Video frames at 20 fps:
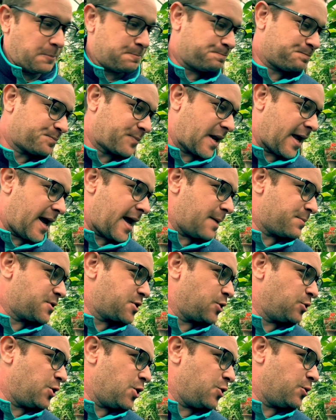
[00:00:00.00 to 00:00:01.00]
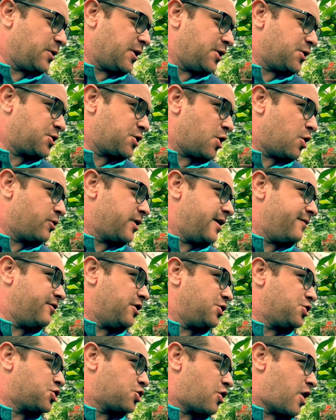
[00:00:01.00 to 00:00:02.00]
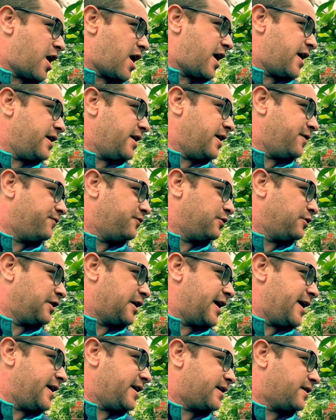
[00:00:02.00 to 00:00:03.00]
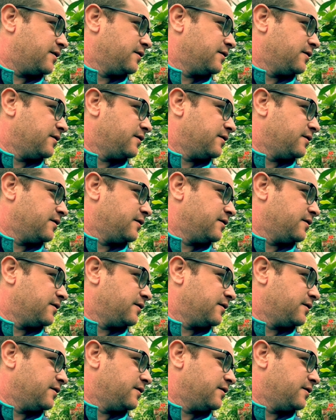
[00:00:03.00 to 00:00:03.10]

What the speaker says: Absolutely. So give it a try if you'd like.